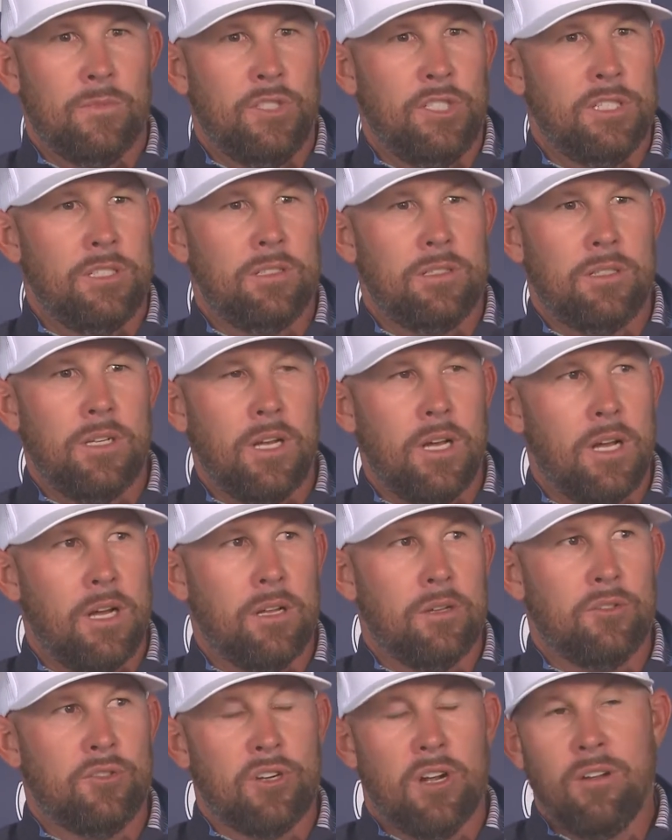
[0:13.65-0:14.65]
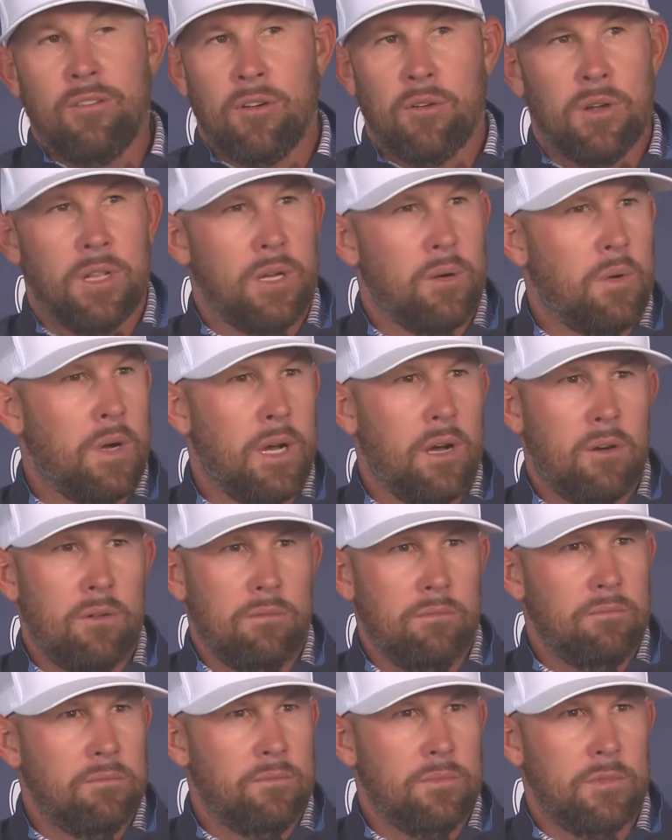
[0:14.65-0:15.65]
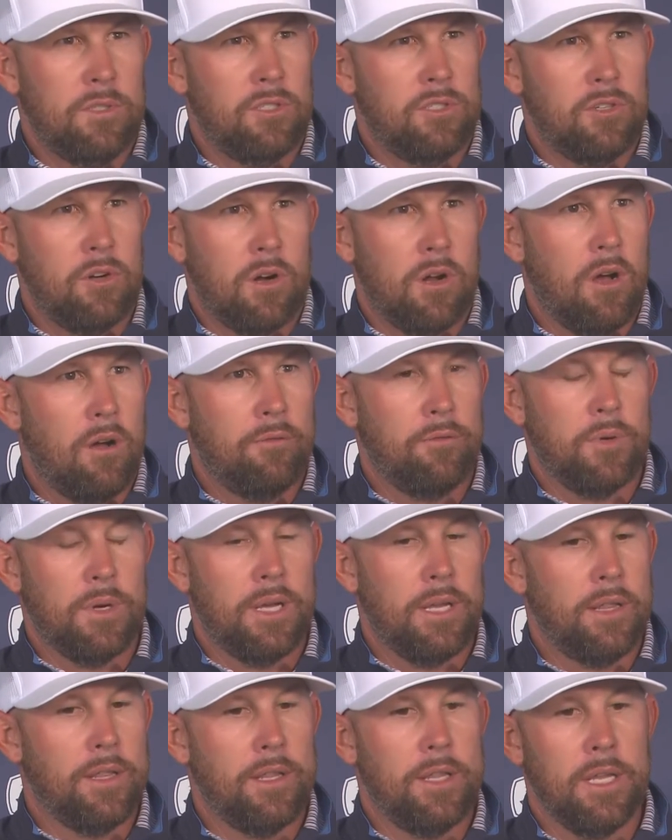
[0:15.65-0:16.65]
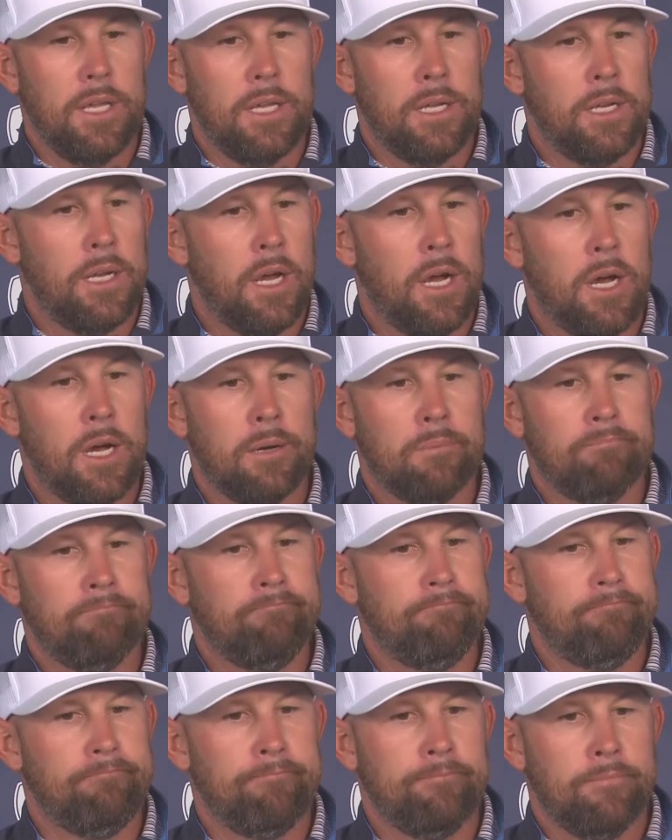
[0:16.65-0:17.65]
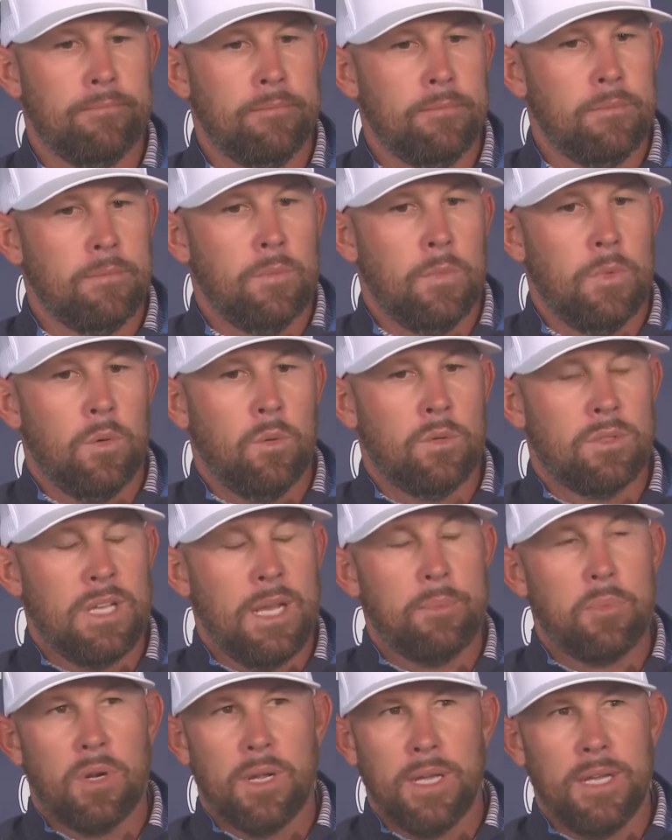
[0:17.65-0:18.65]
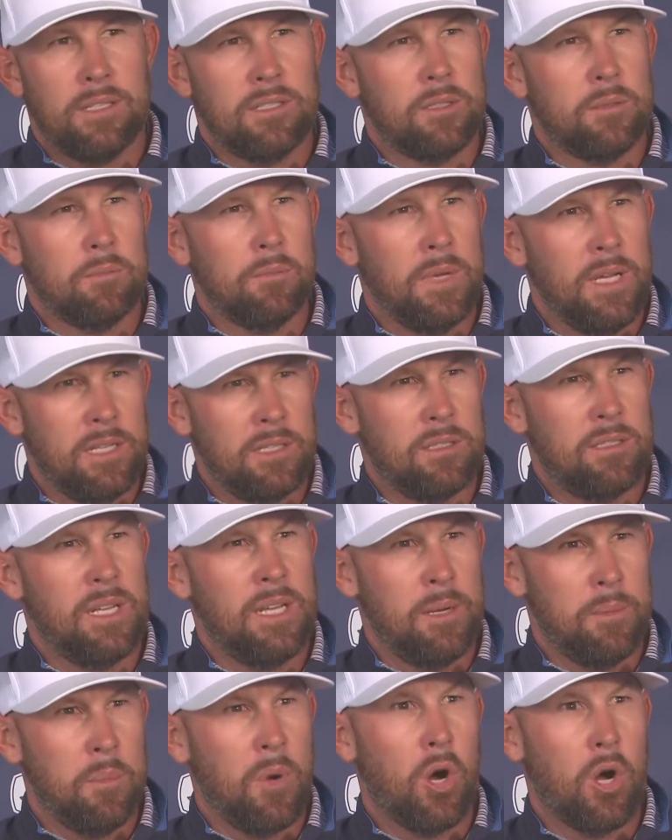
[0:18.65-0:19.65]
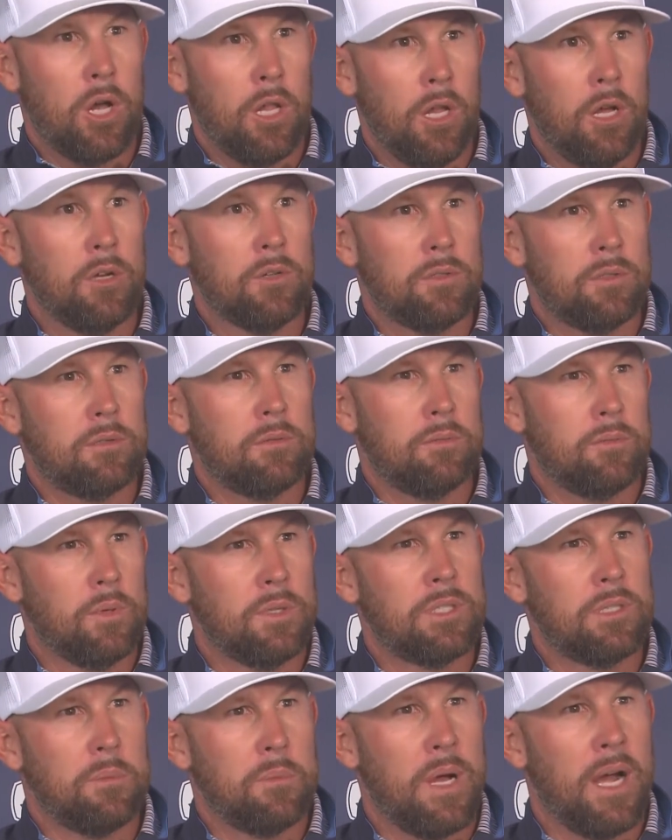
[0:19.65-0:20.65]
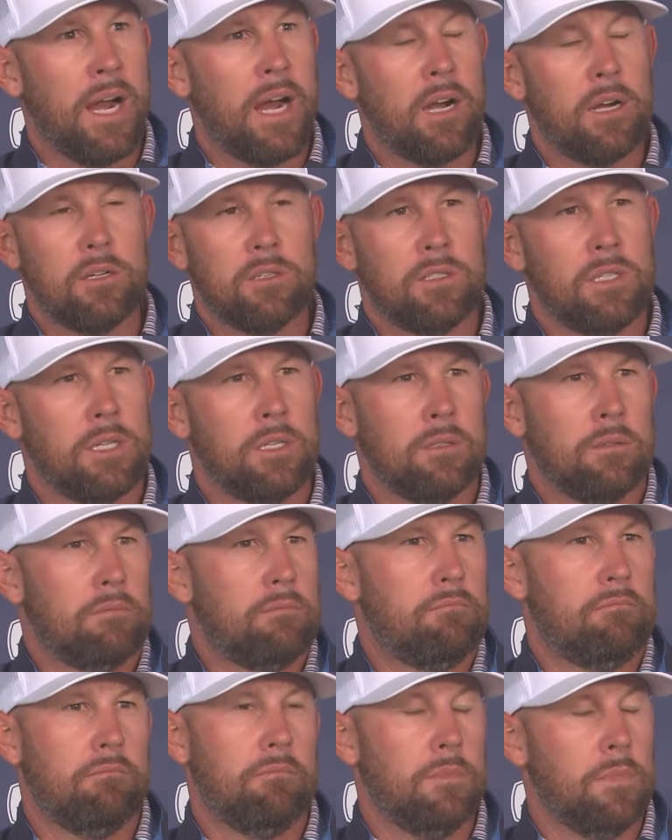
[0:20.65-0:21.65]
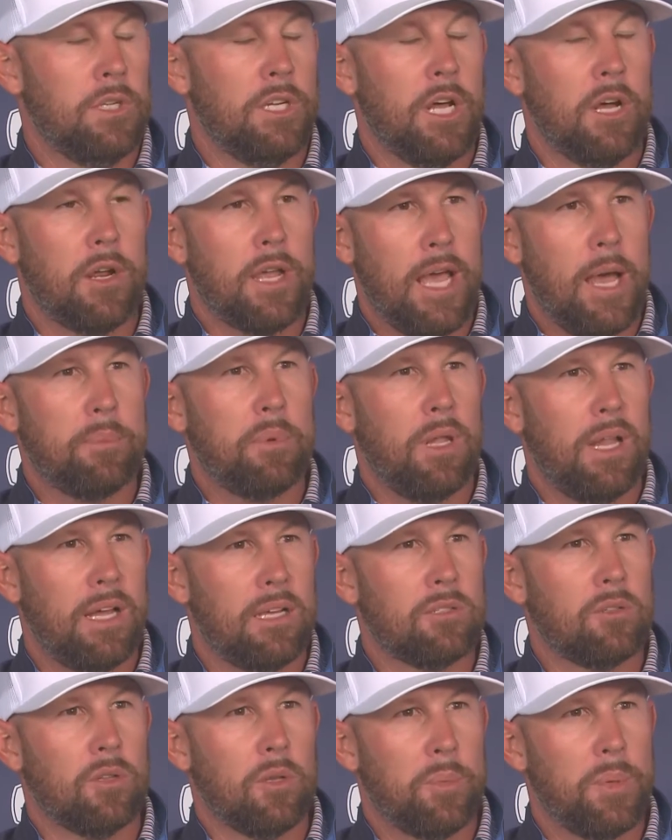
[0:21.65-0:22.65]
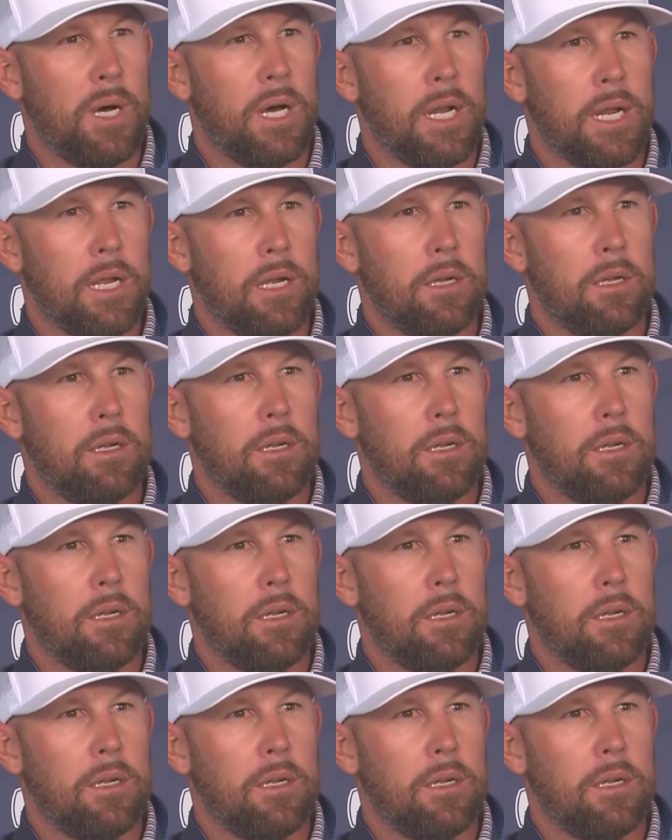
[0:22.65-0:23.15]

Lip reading: Just drove it really well to start off with, and then was able to hit it ball close with some of my irons and, you know, capitalize on the putting.